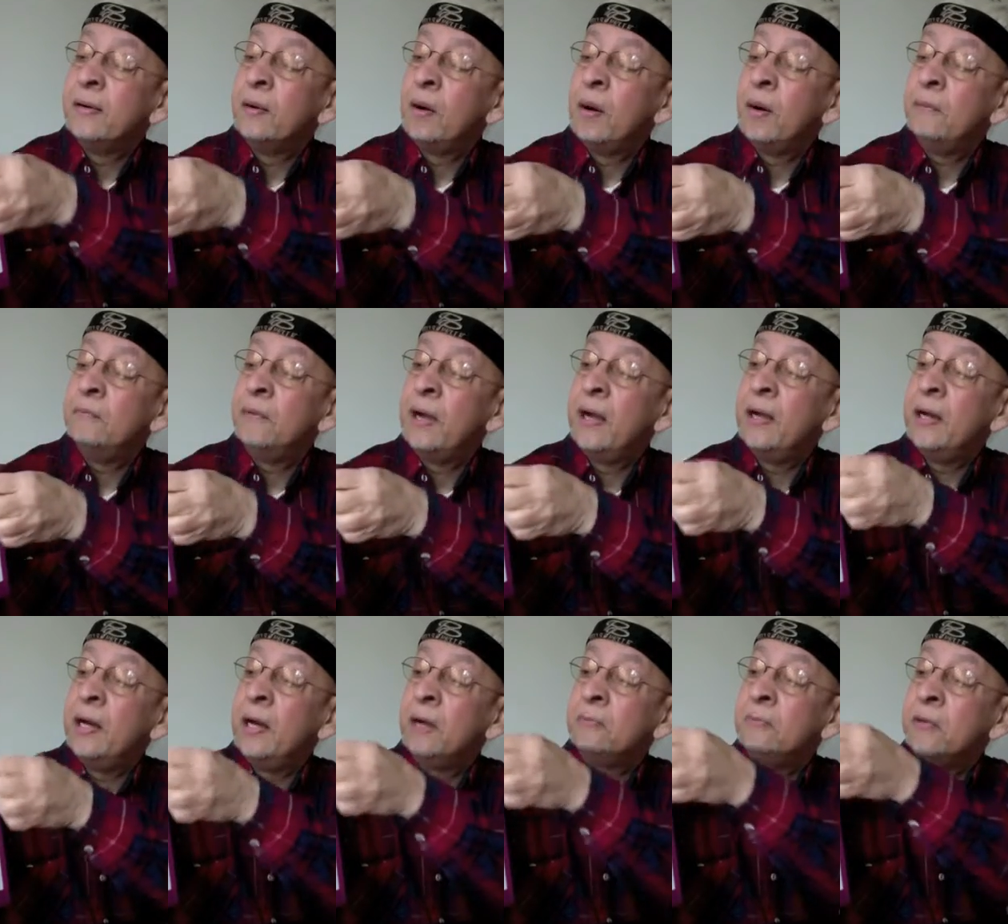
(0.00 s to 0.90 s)
of
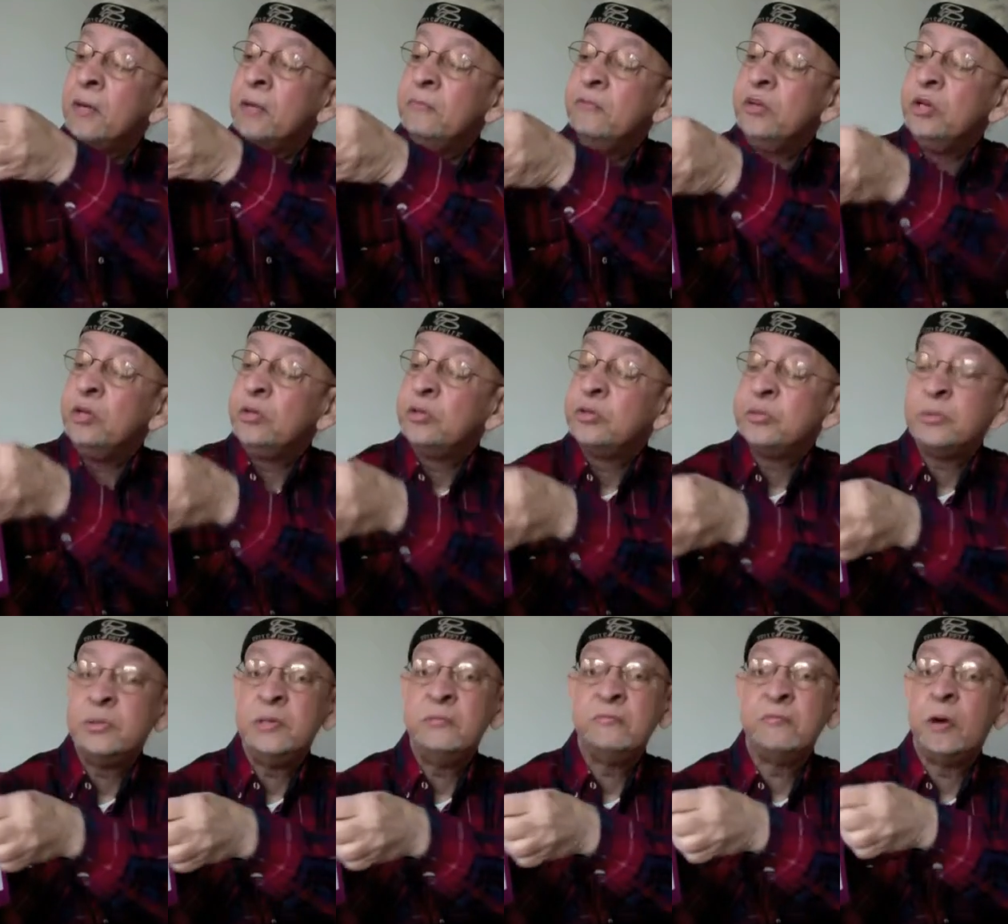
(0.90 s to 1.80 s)
an
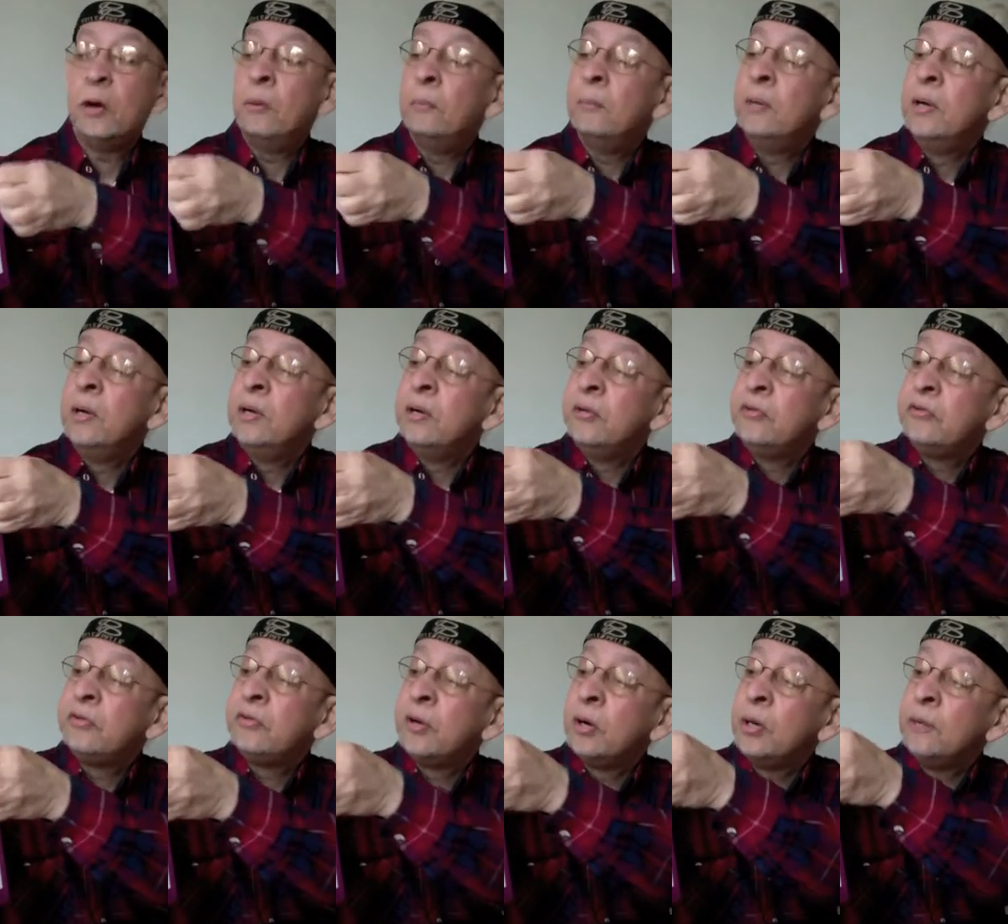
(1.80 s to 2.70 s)
evolutionary form.
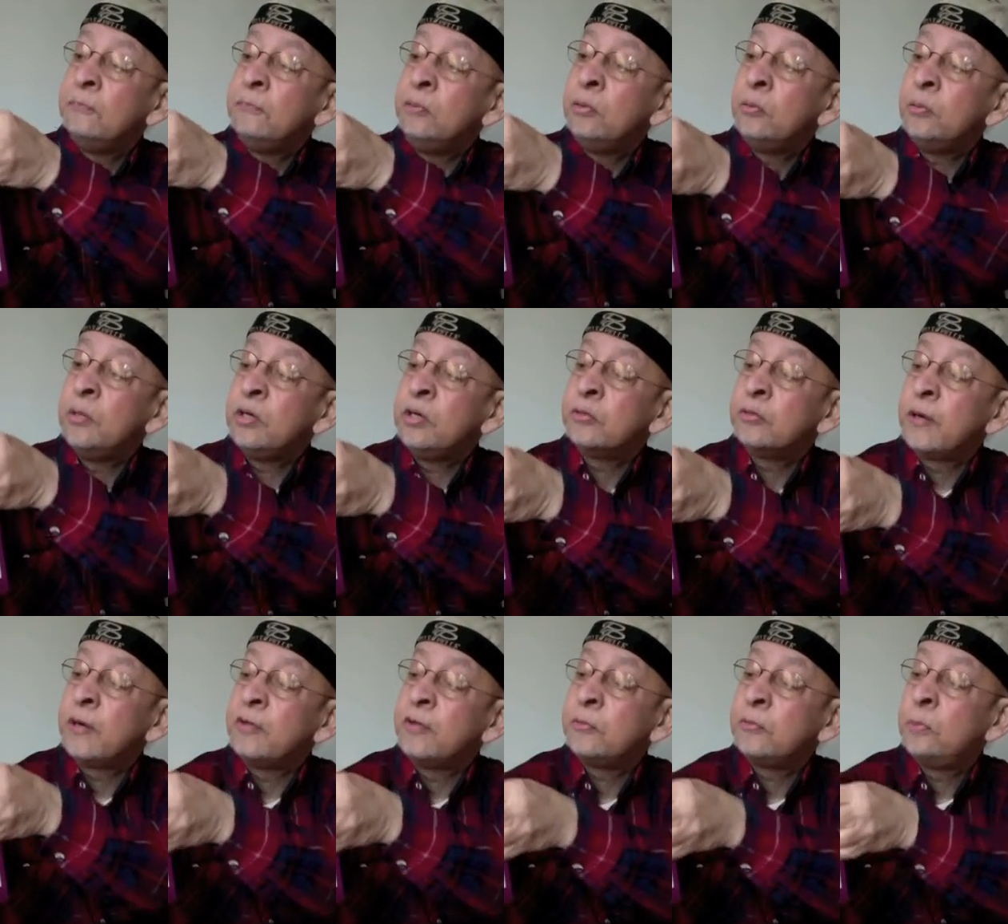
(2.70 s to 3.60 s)
So if you were to
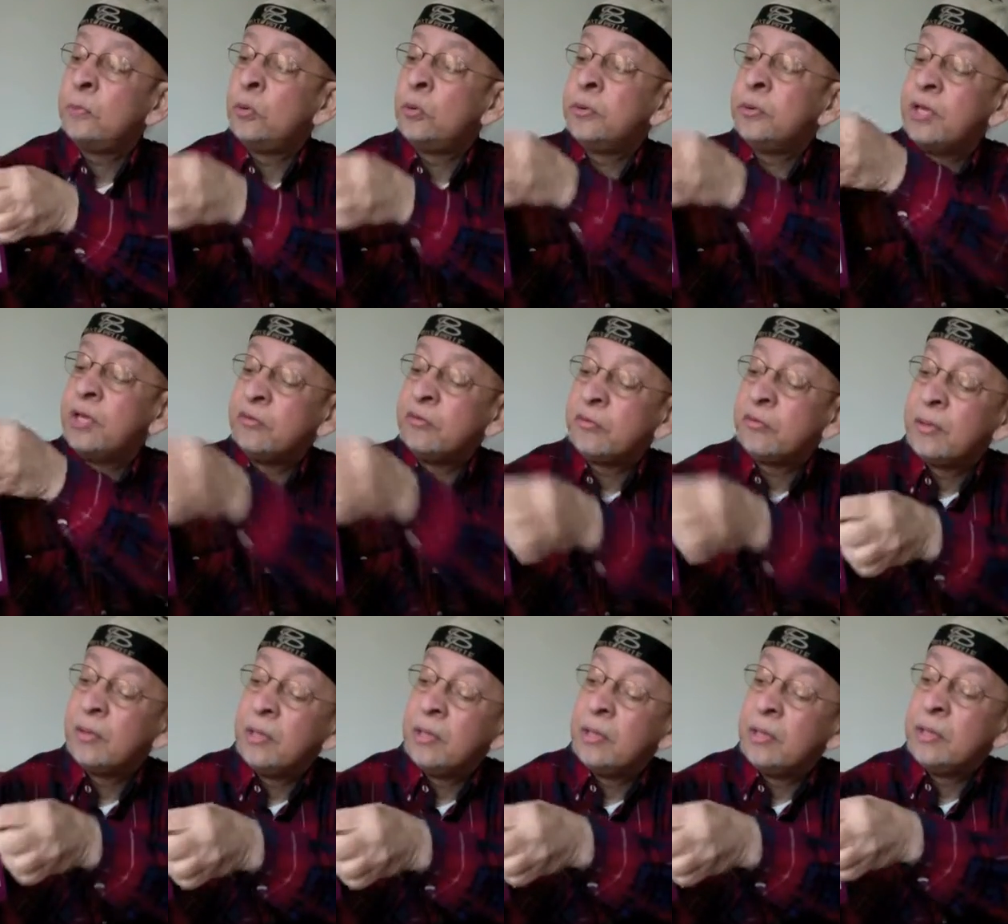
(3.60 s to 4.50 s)
transport
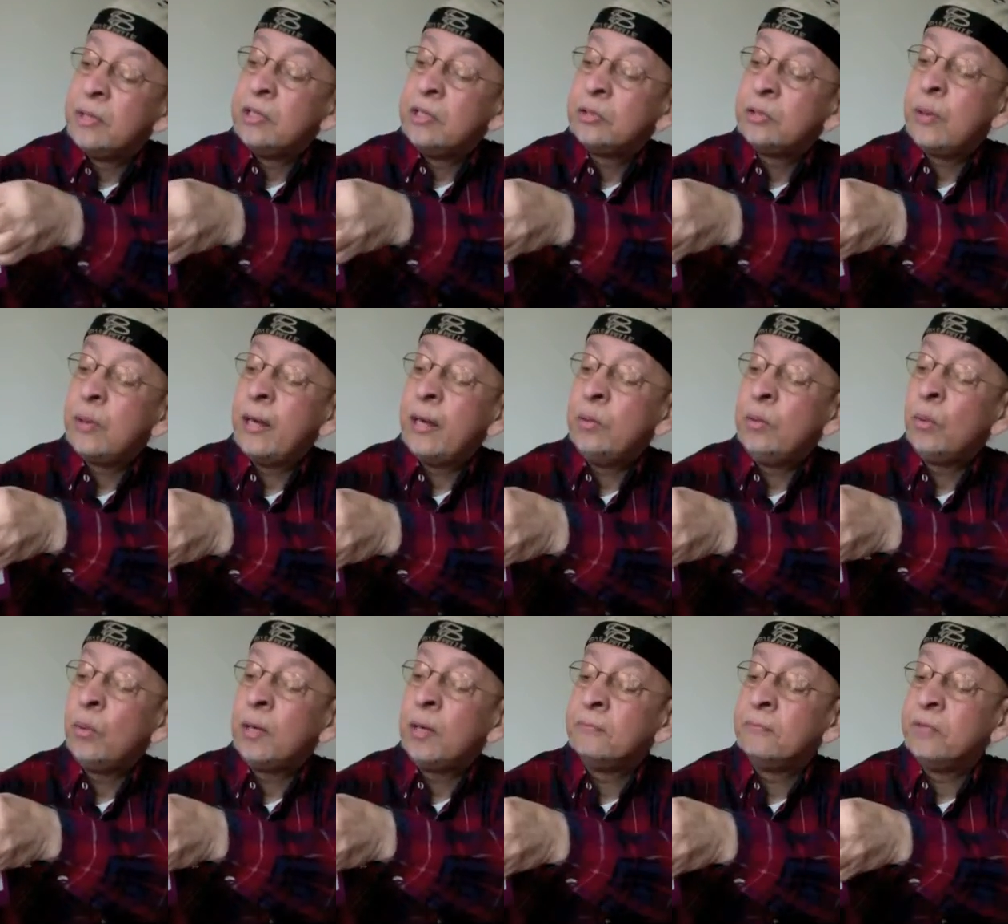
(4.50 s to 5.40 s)
this into any
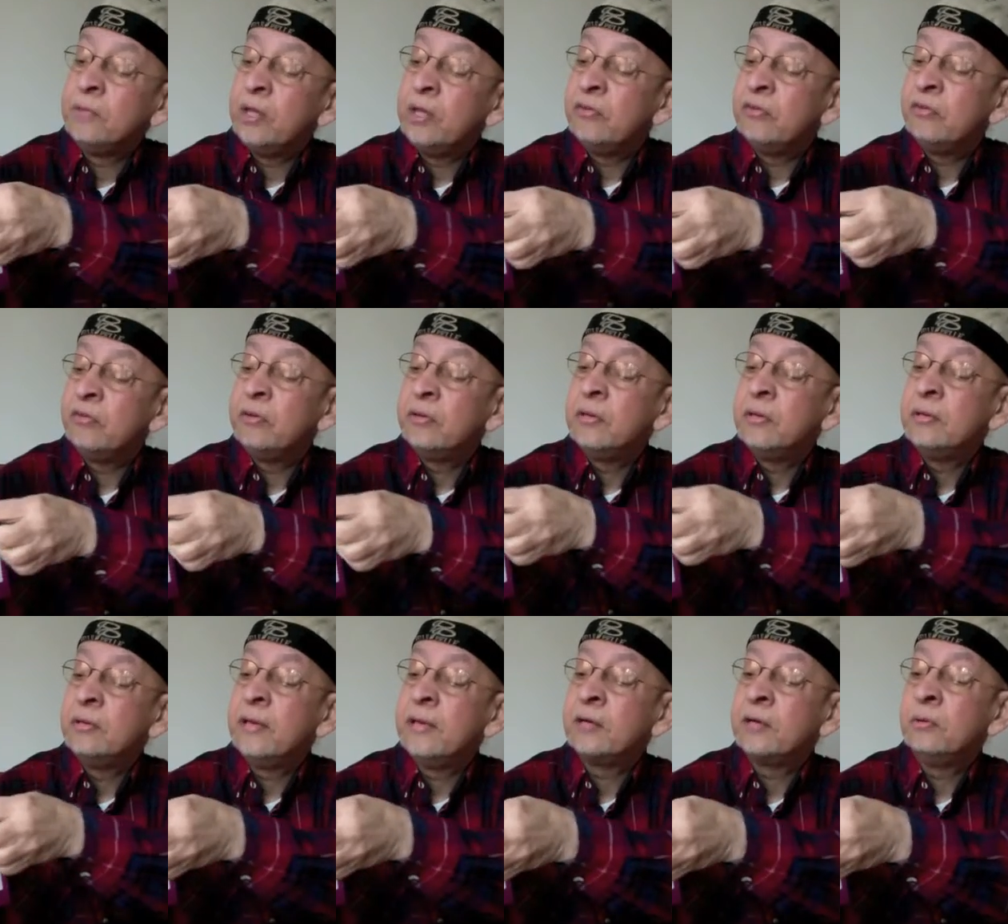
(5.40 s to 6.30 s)
one of these,
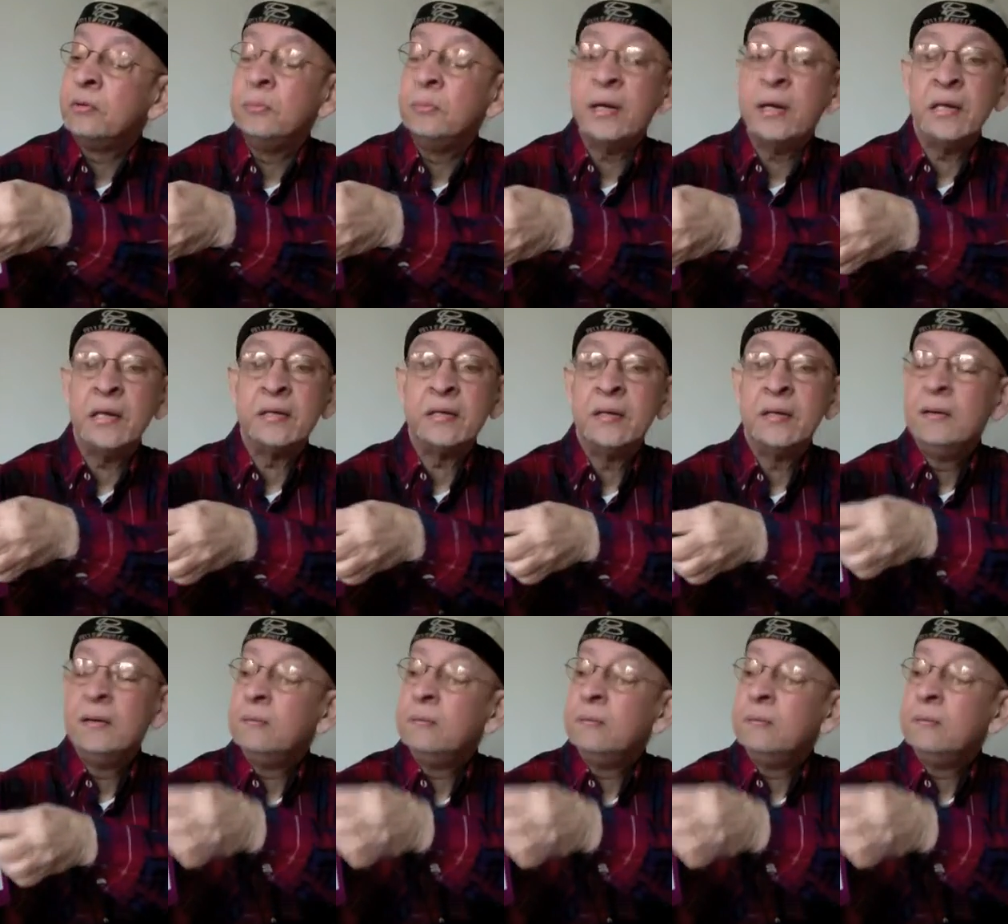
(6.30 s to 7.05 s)
that will be it.